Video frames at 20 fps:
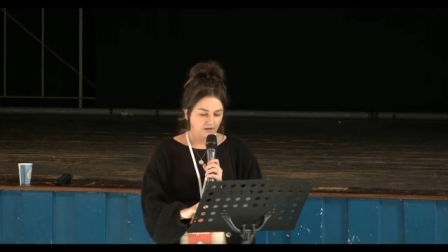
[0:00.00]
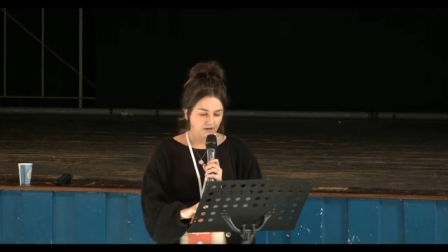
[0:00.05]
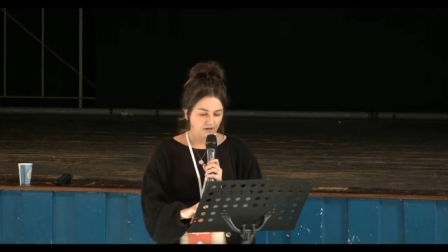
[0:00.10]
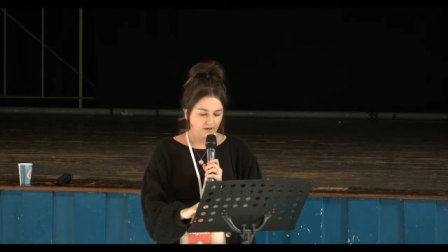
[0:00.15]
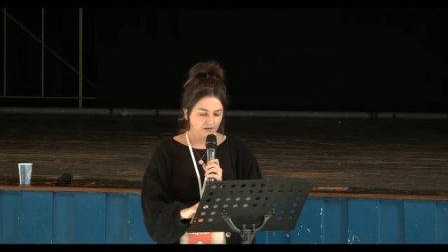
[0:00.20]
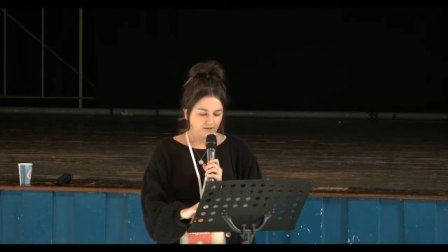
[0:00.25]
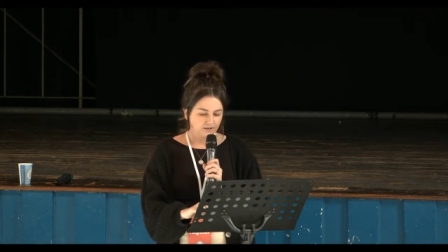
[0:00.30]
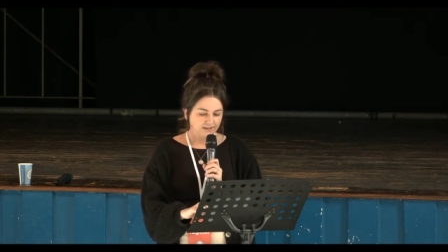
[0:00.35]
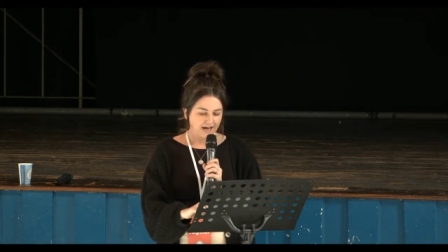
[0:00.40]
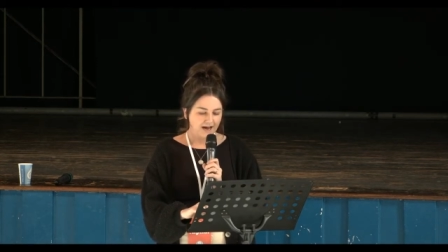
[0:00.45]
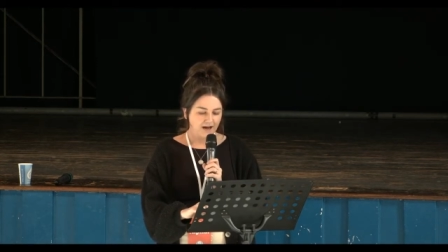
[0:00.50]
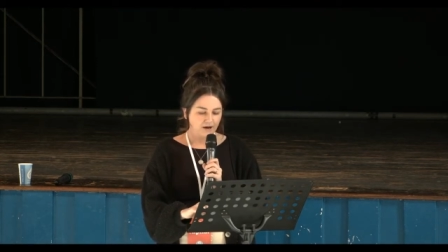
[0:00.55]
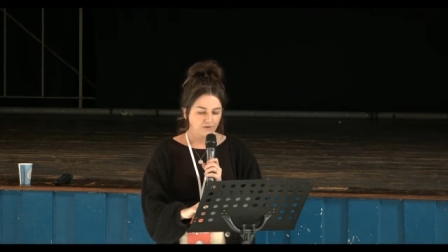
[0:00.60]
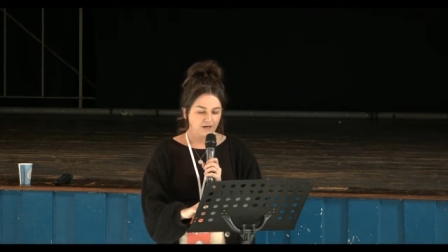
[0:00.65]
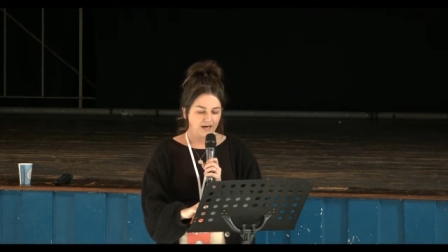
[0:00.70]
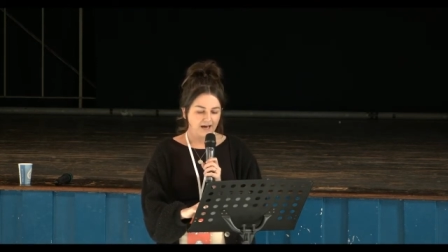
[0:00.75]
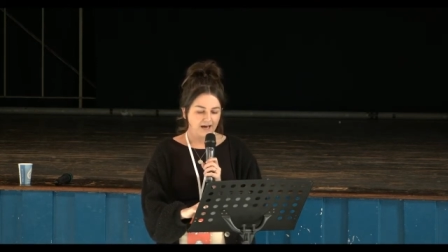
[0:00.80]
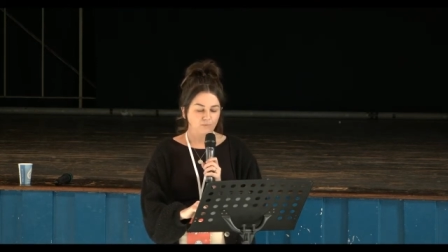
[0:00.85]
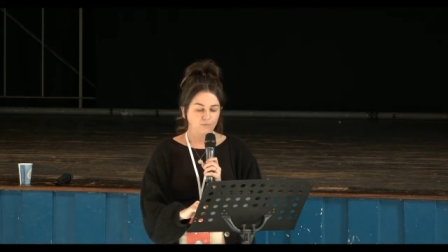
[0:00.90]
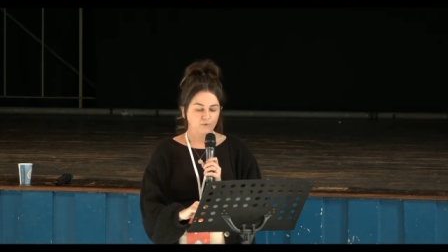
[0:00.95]
So, how
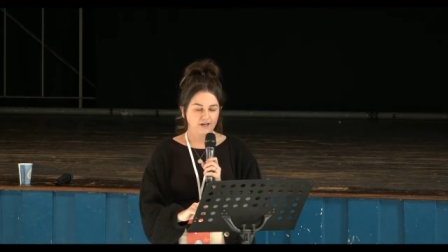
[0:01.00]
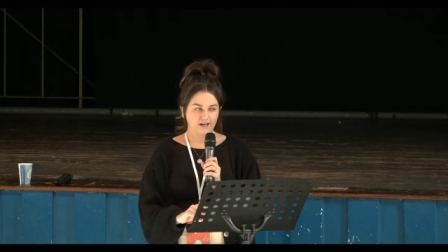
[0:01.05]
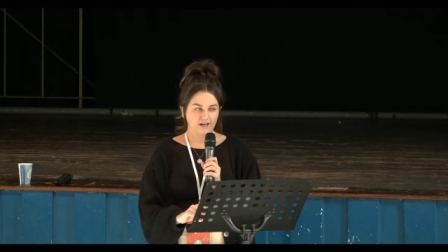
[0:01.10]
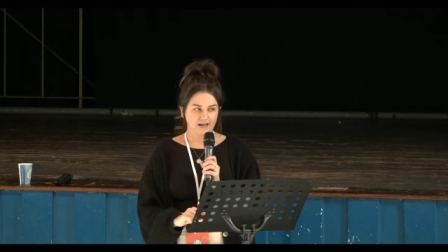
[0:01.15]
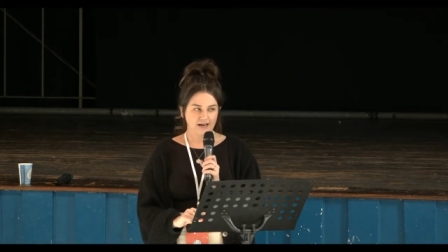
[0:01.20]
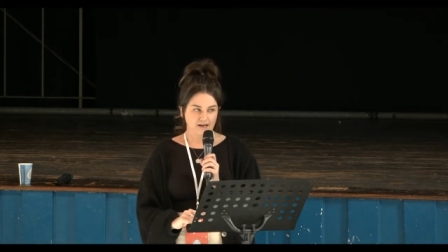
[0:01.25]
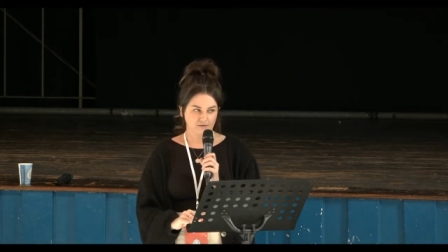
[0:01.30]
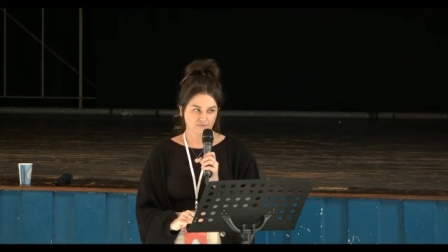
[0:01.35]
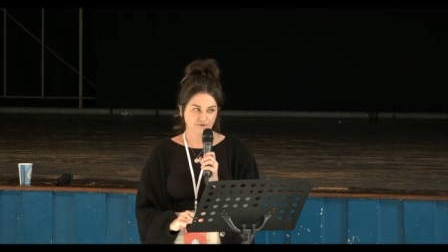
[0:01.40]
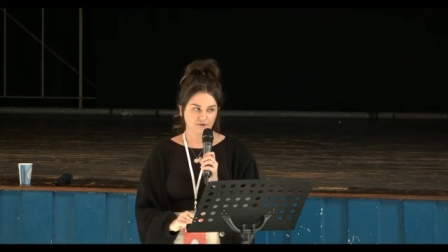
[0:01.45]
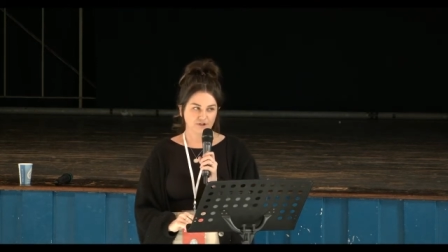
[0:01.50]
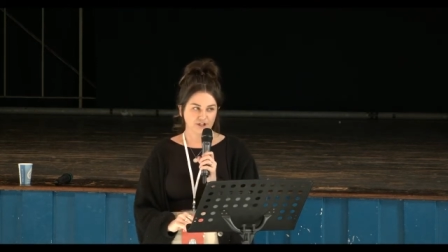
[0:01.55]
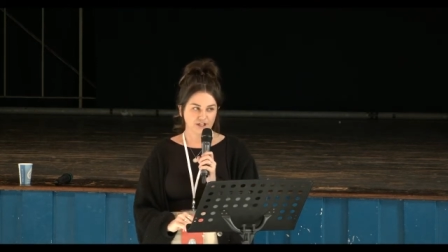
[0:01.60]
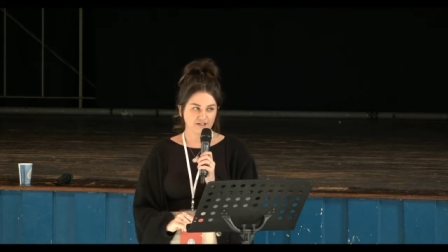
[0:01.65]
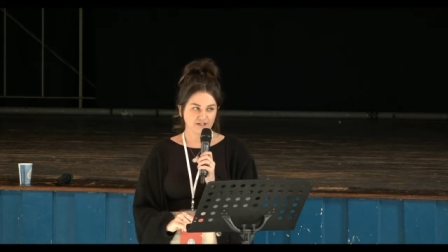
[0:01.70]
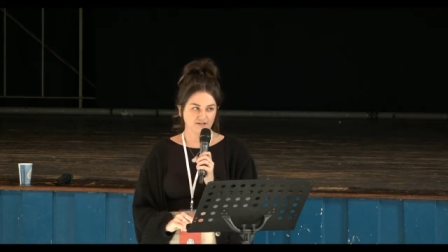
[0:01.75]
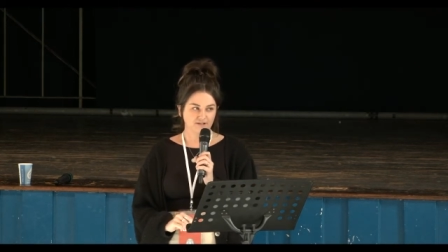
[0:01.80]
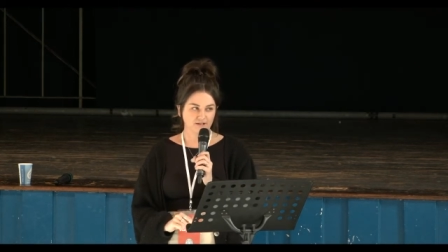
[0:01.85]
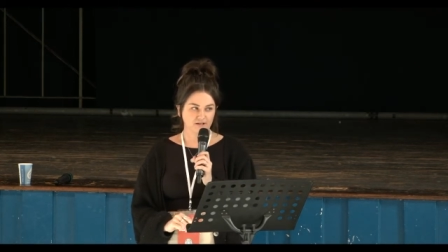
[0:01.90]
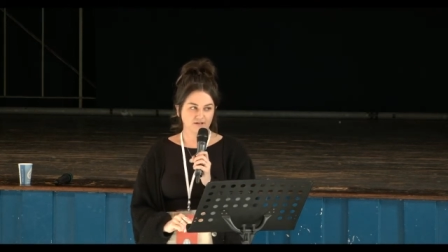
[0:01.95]
can we encounter
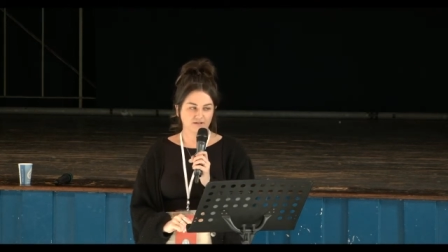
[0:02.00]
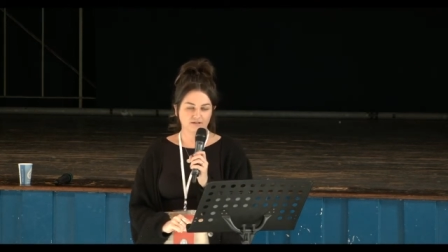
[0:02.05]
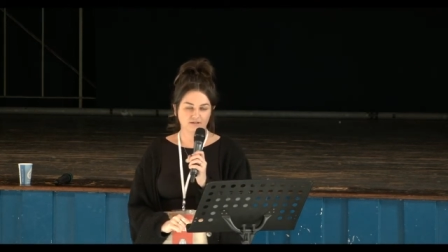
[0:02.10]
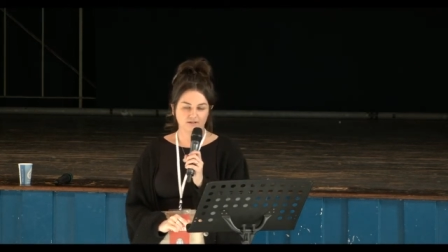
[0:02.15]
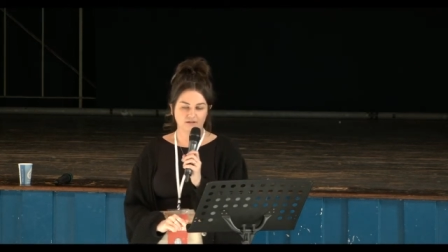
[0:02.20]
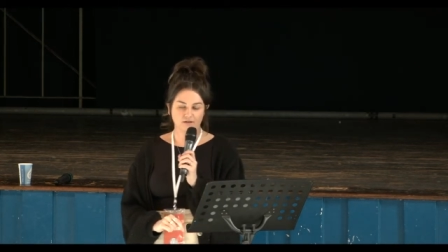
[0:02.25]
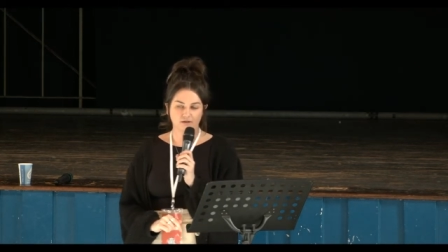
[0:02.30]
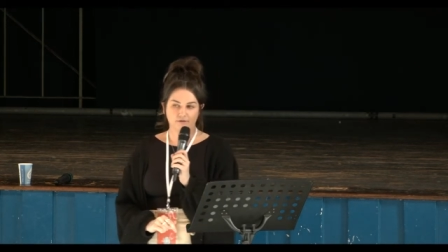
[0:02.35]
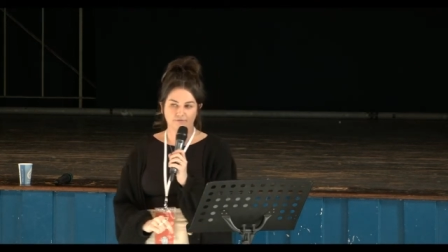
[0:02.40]
Jesus